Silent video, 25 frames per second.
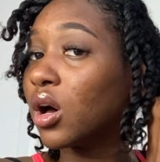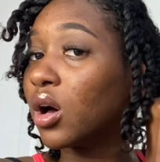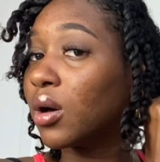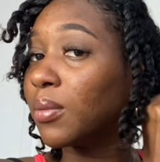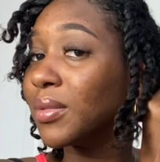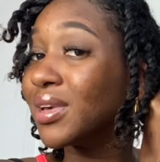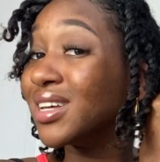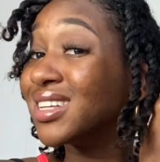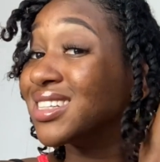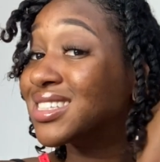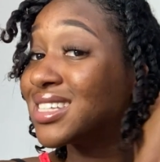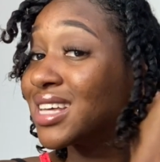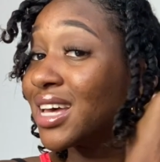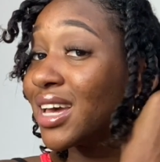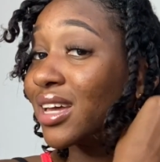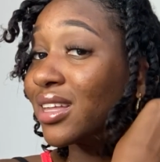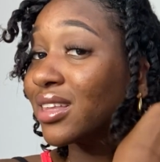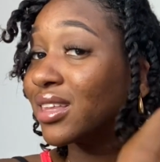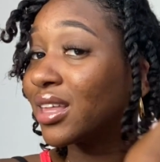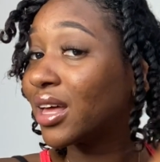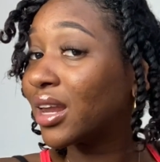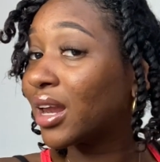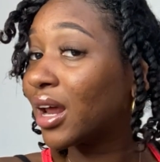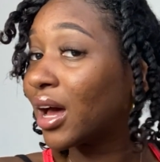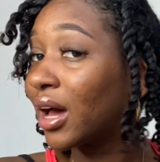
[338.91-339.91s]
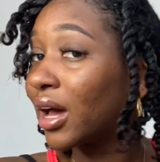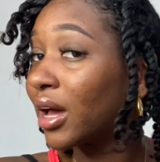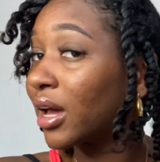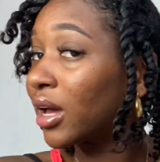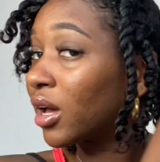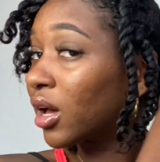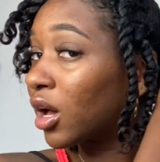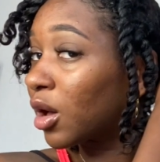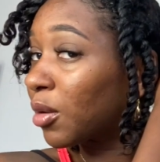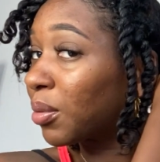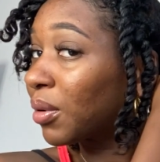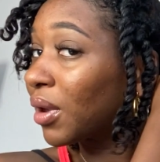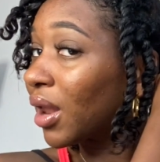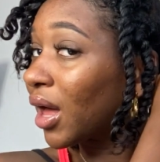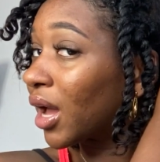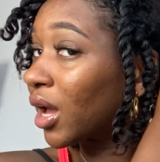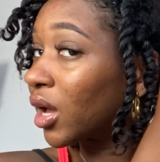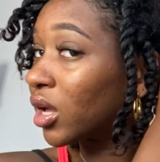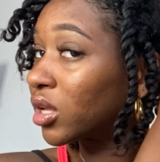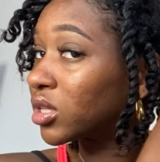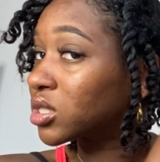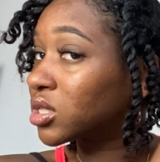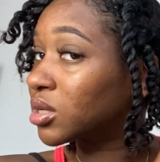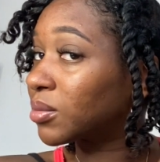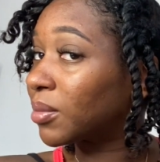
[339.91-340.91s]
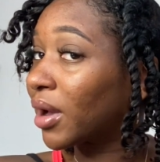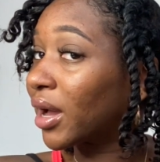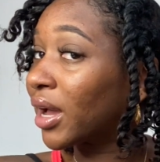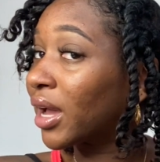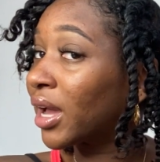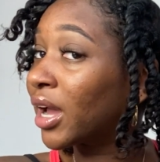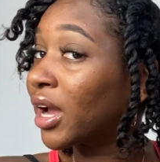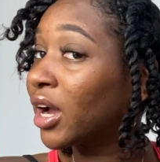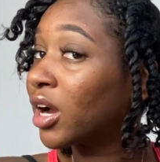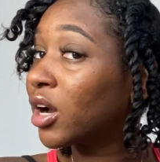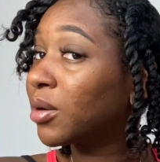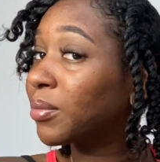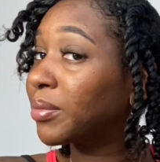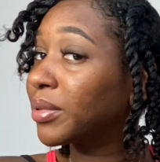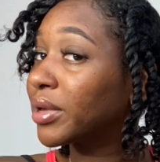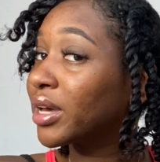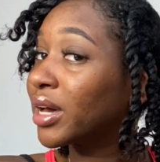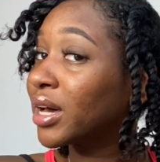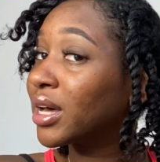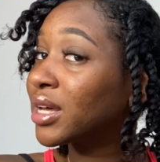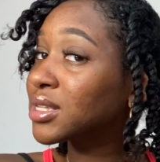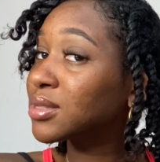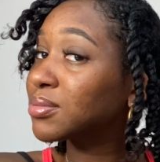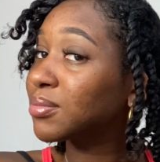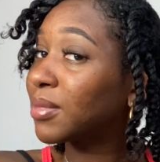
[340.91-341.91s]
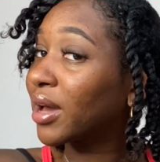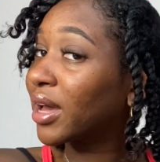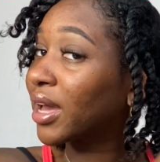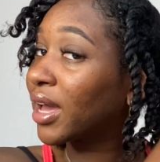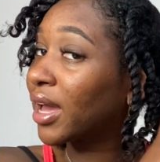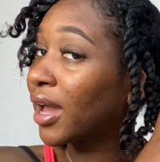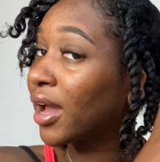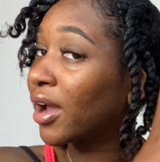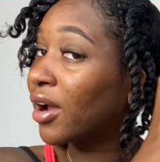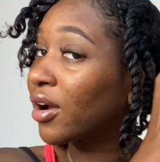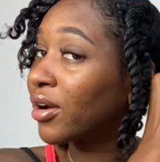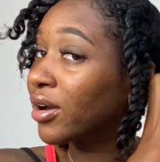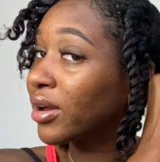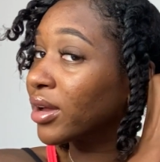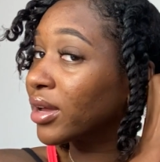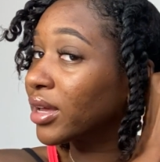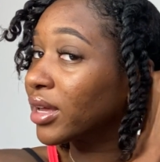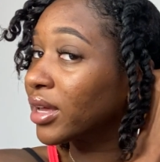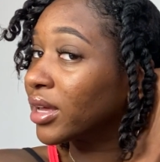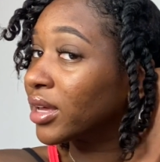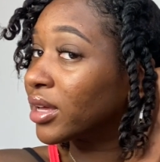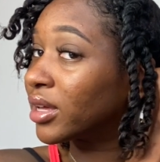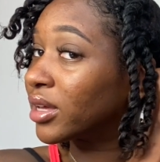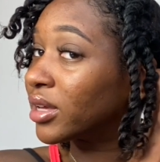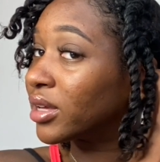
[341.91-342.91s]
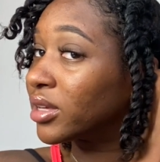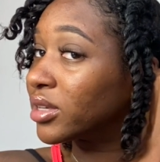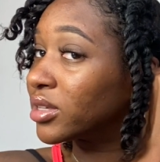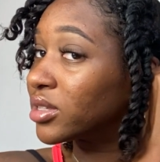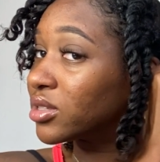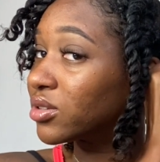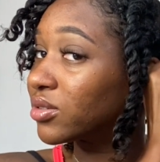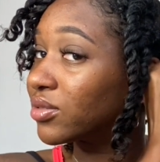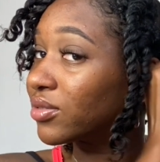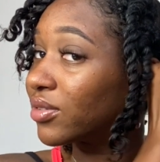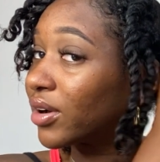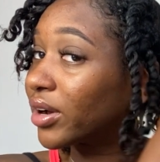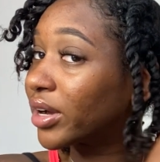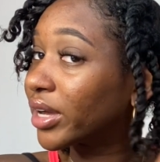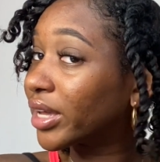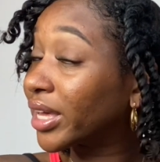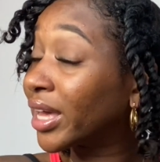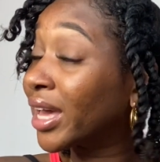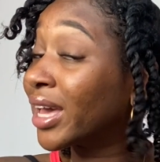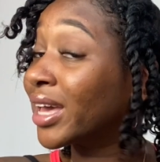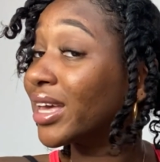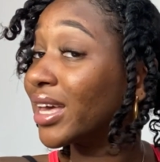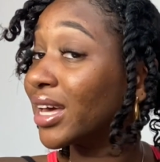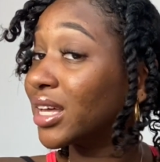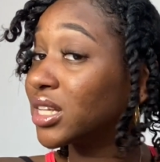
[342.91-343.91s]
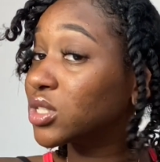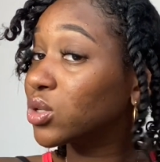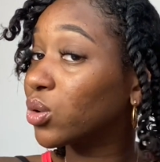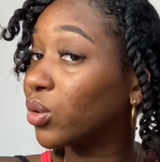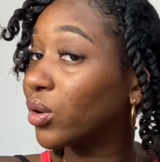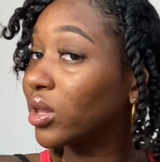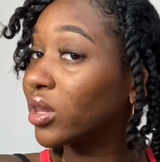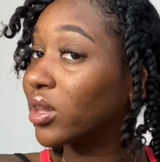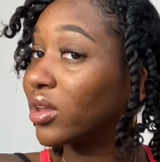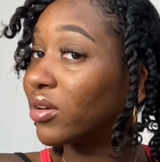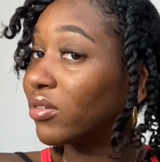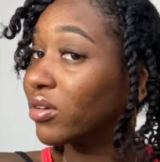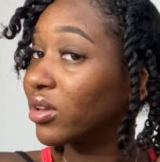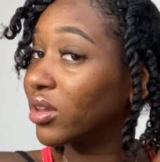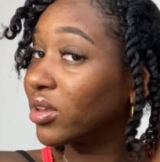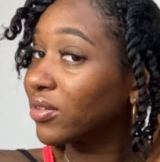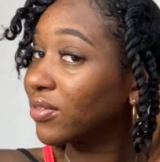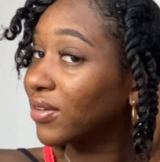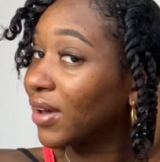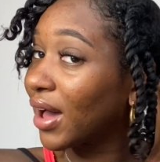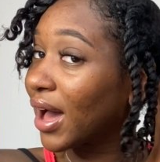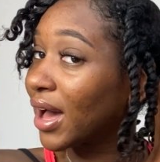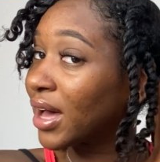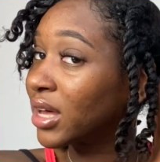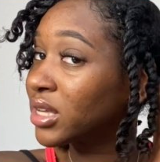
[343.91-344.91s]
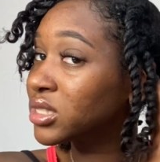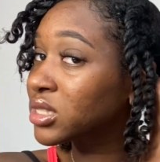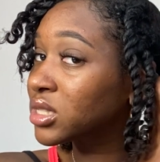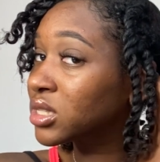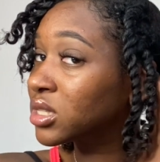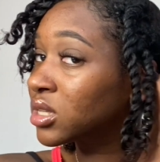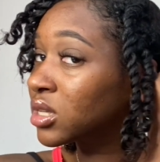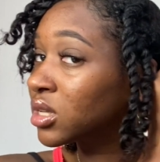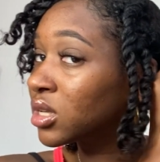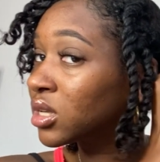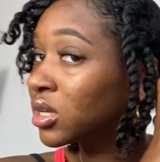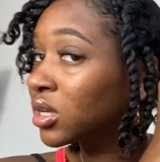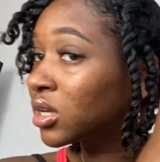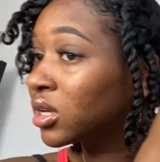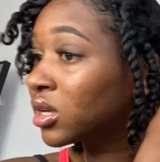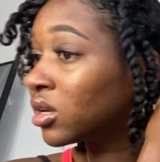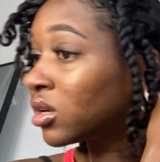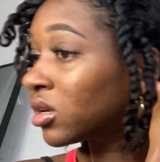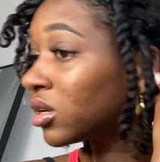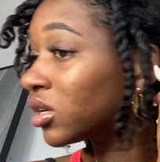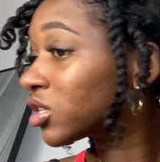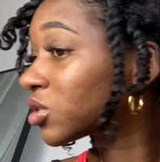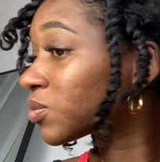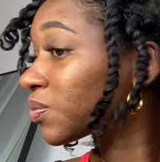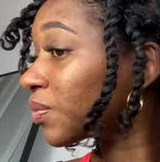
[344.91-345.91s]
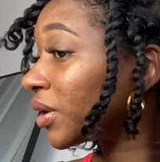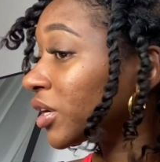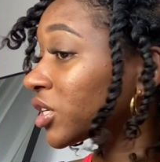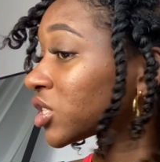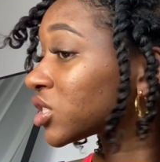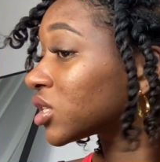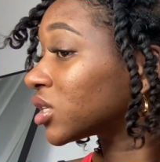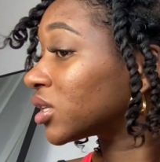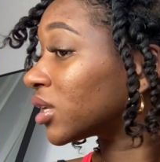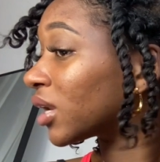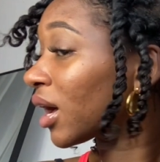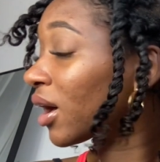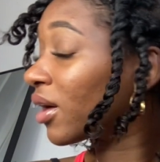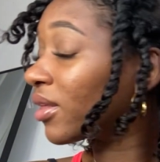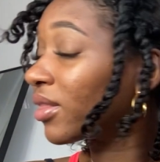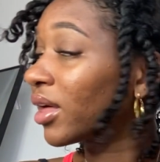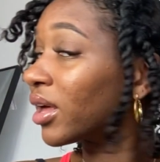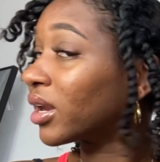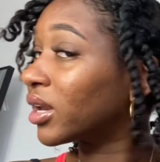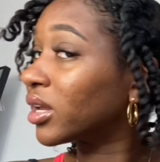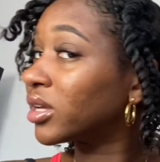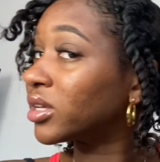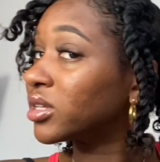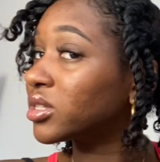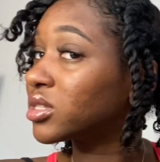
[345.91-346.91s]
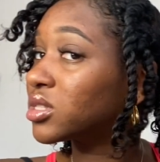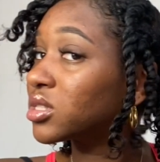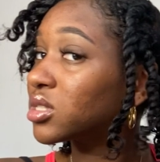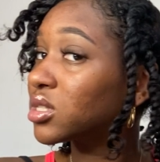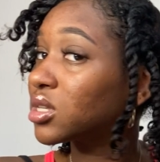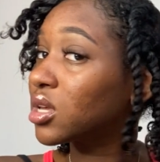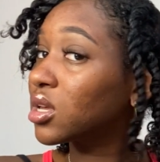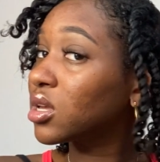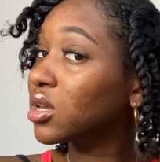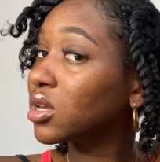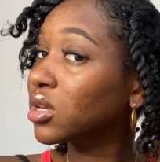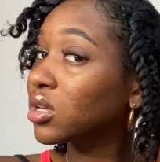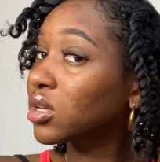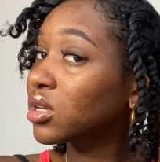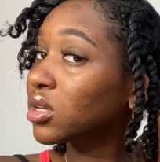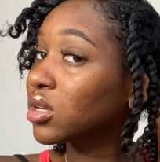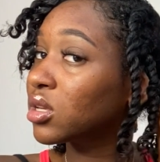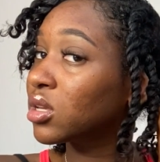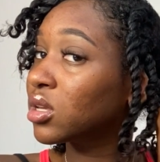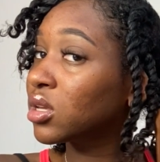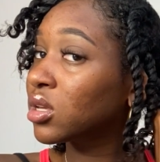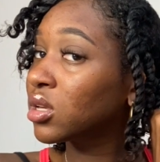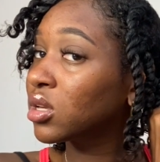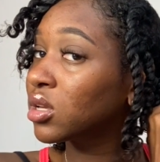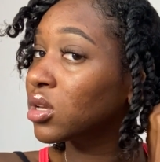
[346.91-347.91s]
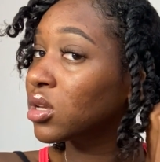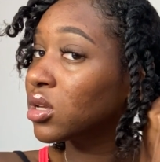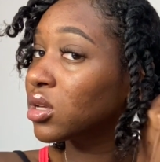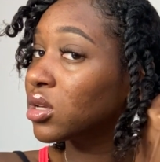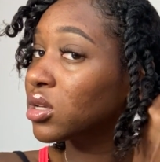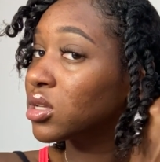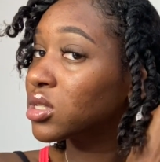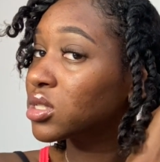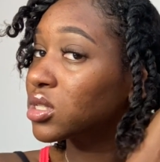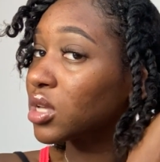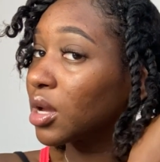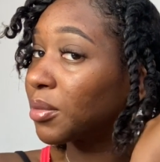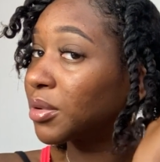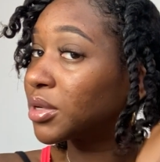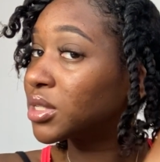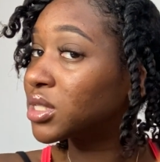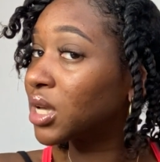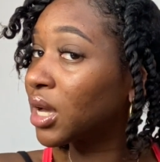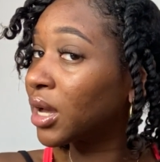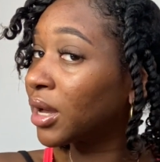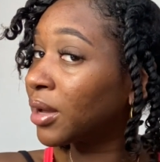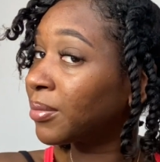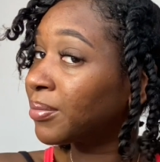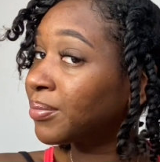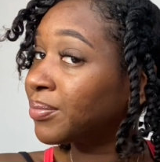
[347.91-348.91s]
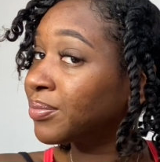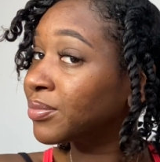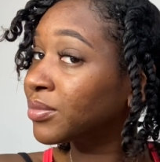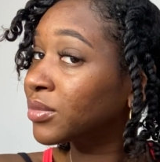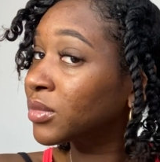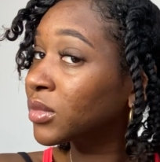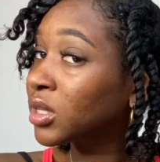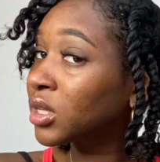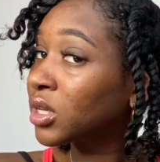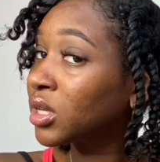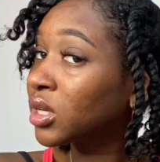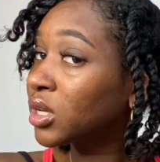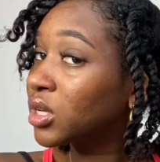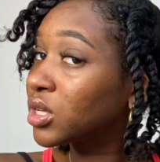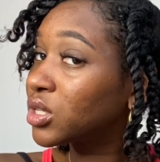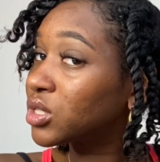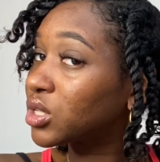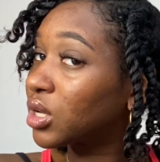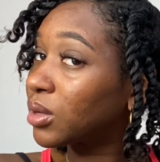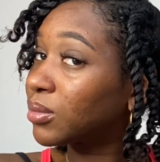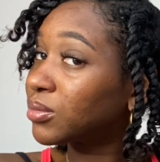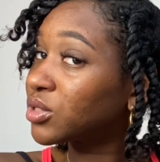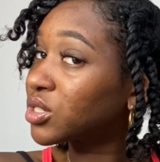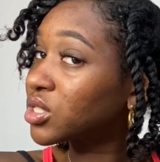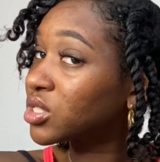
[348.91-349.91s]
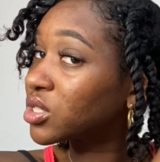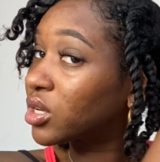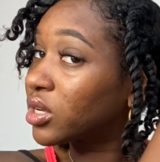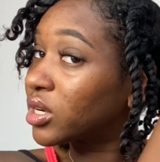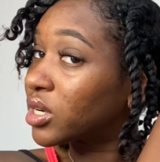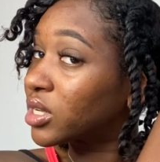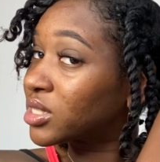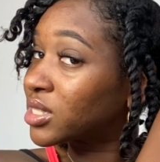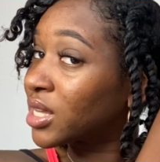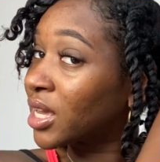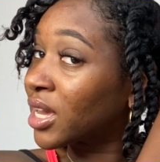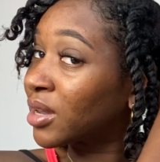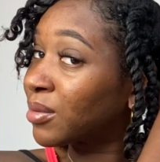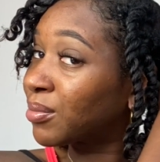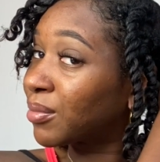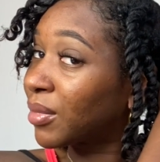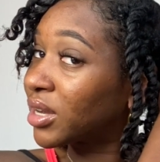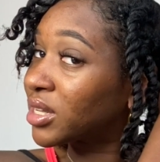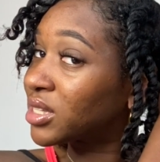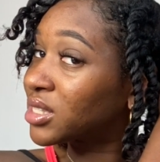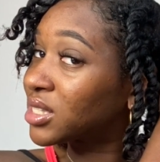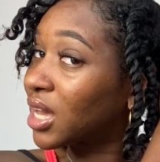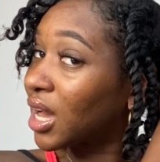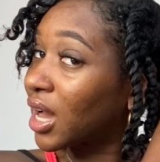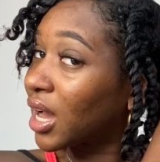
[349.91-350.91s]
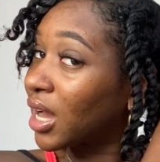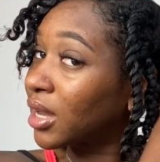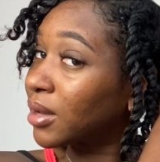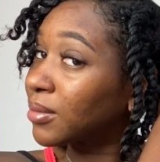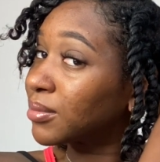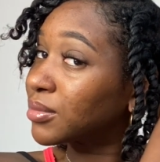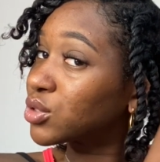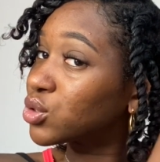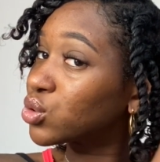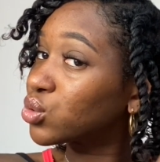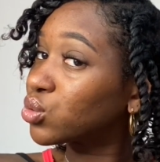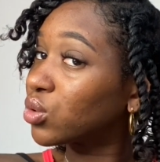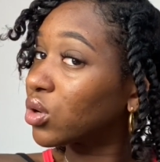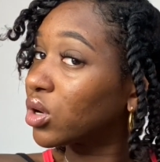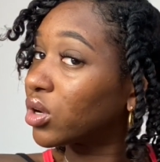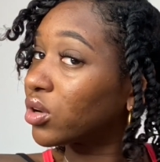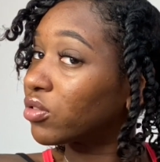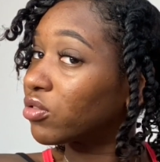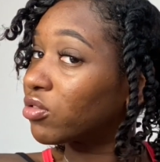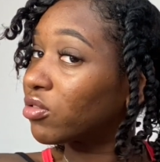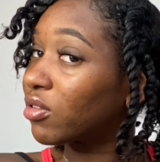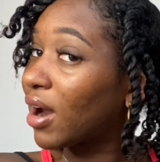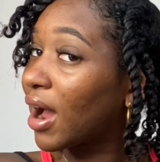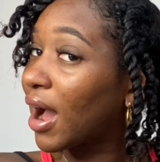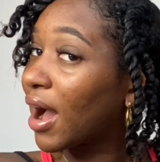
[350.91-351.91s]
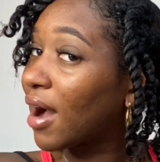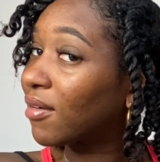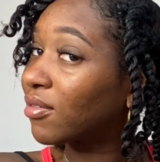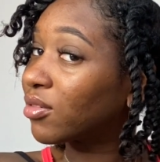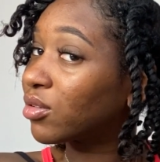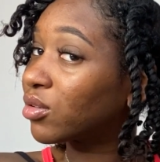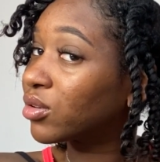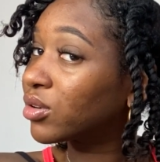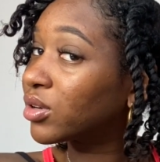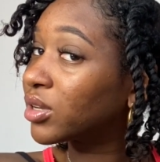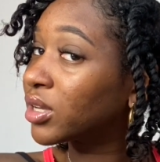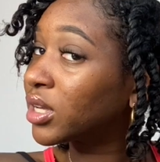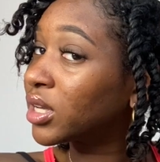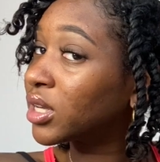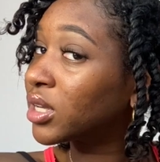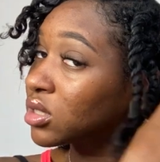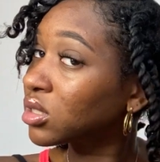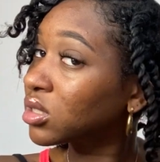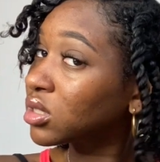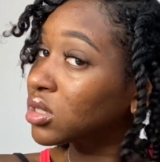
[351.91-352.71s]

intake that I apply onto my hair, because my hair is it gets oily really fast, especially now that it's summertime. So I'm just gonna take my time to unravel it.